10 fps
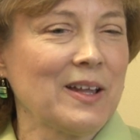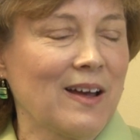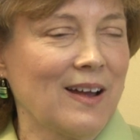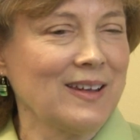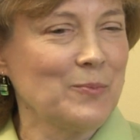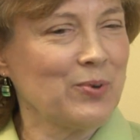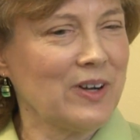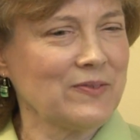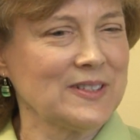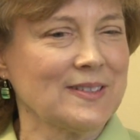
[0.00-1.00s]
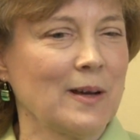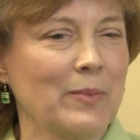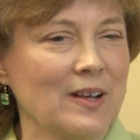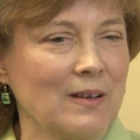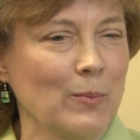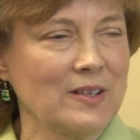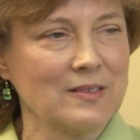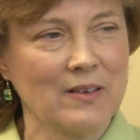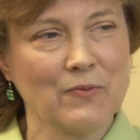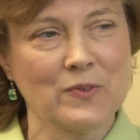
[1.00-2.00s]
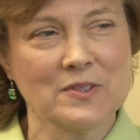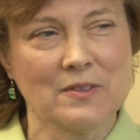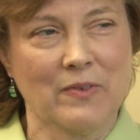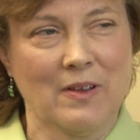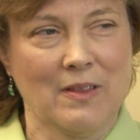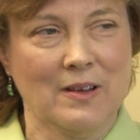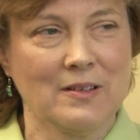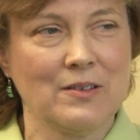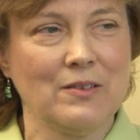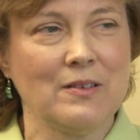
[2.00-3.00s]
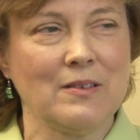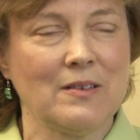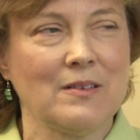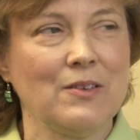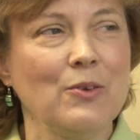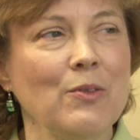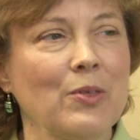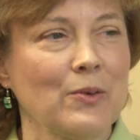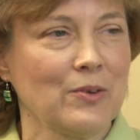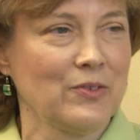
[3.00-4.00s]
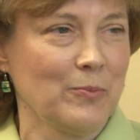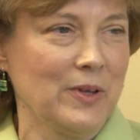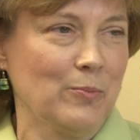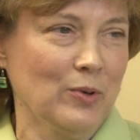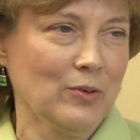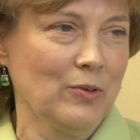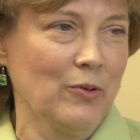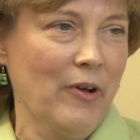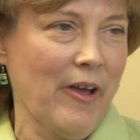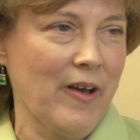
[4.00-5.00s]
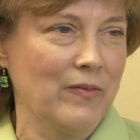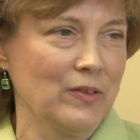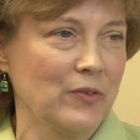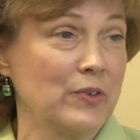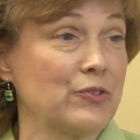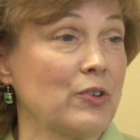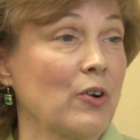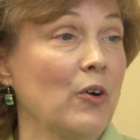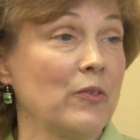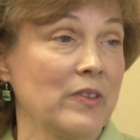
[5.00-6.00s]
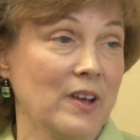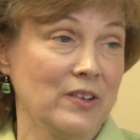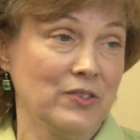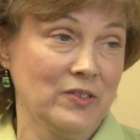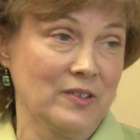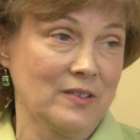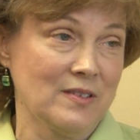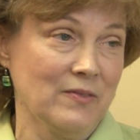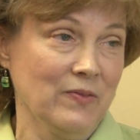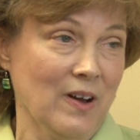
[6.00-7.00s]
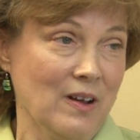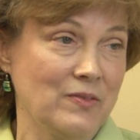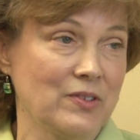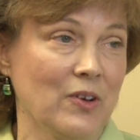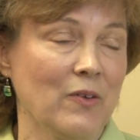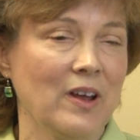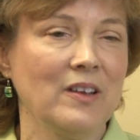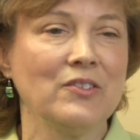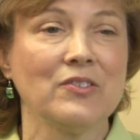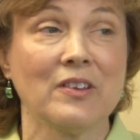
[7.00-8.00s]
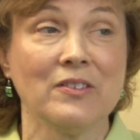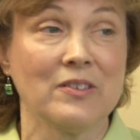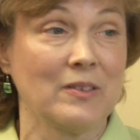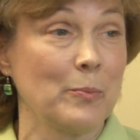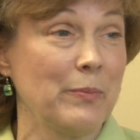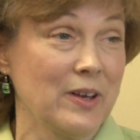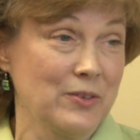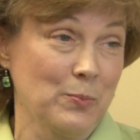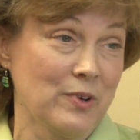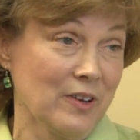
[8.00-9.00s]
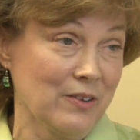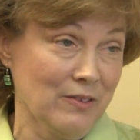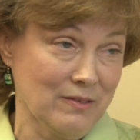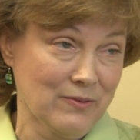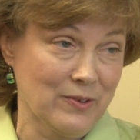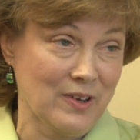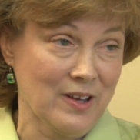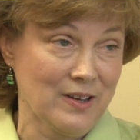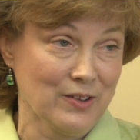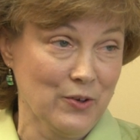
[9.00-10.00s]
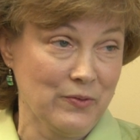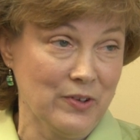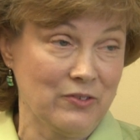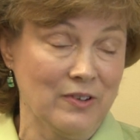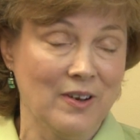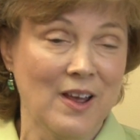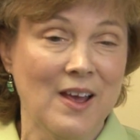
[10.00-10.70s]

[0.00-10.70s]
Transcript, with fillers: I can preface that by, by saying, first of all, that two-thirds of people who have low vision are over the age of 65. So age is considered the best predictor for getting low vision.